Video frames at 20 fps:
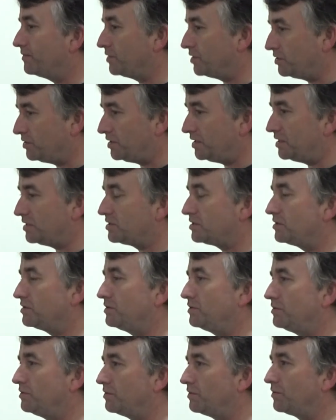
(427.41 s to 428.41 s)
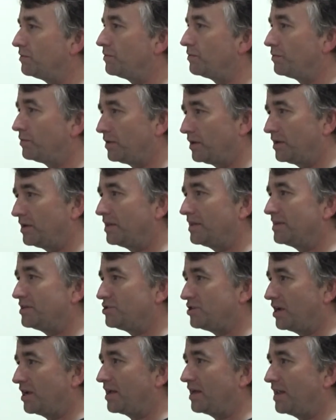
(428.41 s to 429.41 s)
you need to really
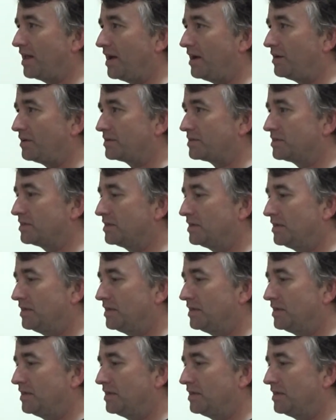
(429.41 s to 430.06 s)
check it out,